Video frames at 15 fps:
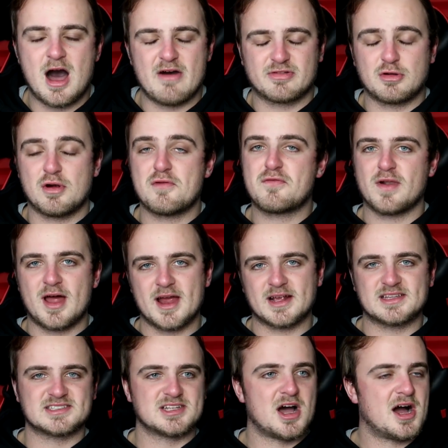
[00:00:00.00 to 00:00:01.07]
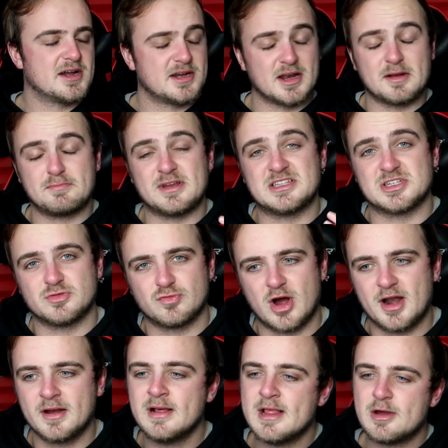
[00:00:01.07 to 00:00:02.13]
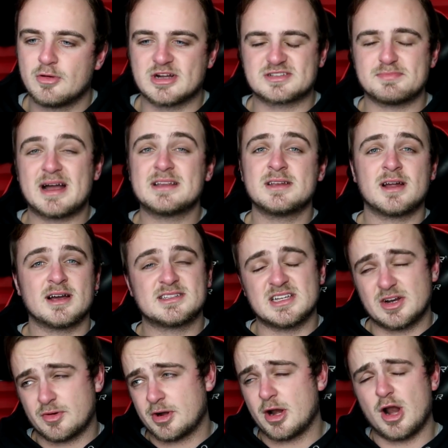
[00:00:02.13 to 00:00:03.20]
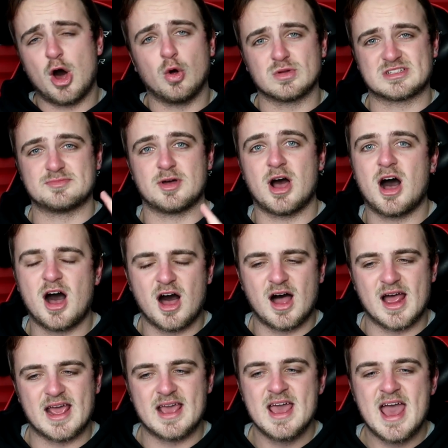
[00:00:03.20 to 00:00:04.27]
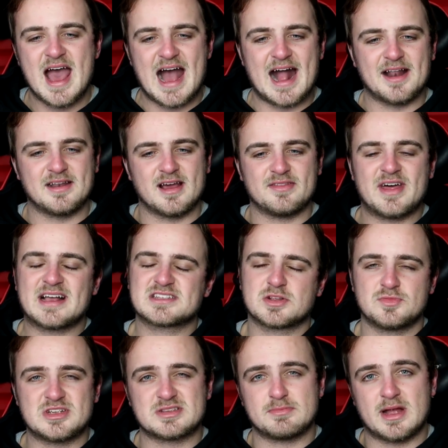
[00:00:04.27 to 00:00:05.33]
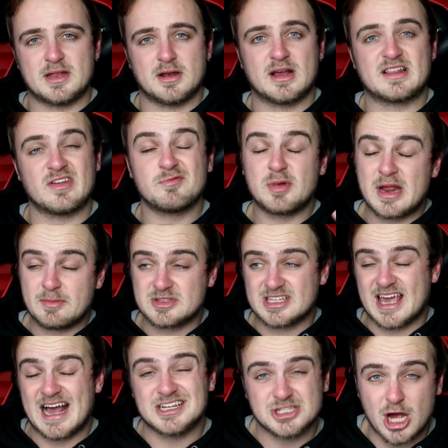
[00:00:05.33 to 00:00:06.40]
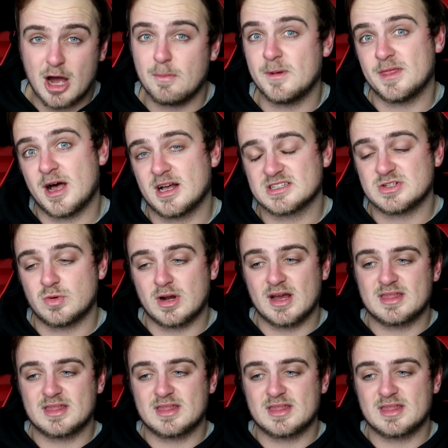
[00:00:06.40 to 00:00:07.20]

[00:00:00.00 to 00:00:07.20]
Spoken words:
after a flying start and an unbeaten run, whereas Man United are on an ultimate high, and that's the reason Man United have been able to catch up with Arsenal.